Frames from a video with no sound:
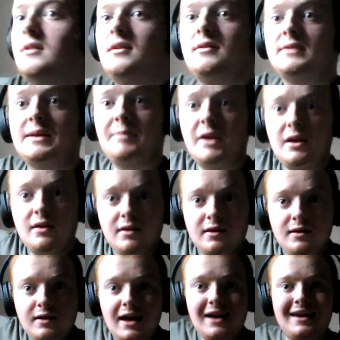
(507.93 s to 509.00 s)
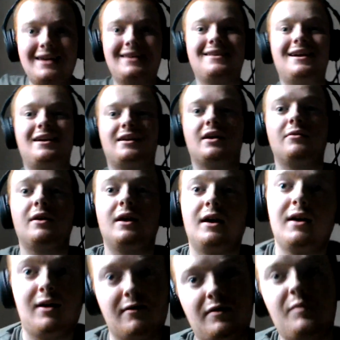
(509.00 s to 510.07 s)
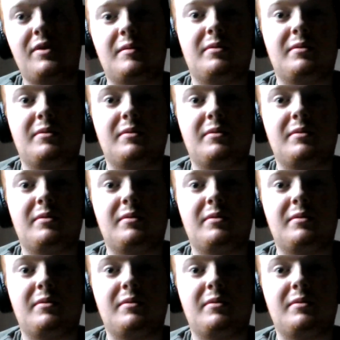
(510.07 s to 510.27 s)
Is that better? Yay, there you go. Open